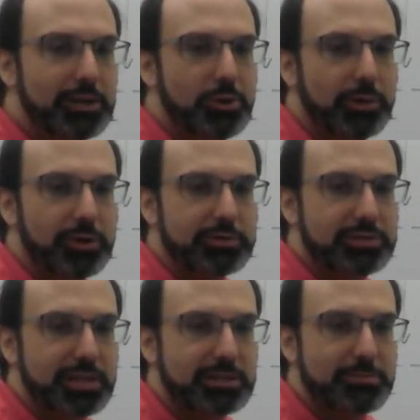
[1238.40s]
know what all
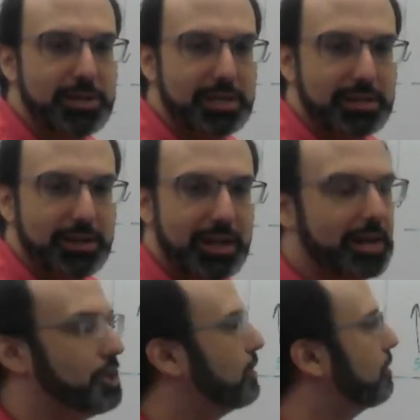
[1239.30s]
those things mean. And I
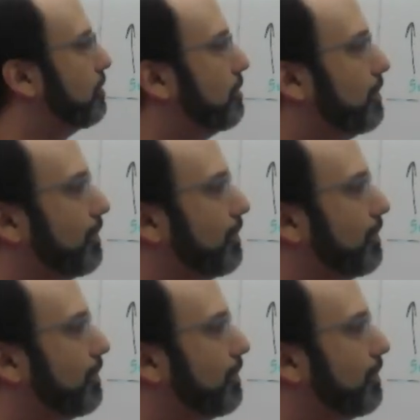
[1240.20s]
know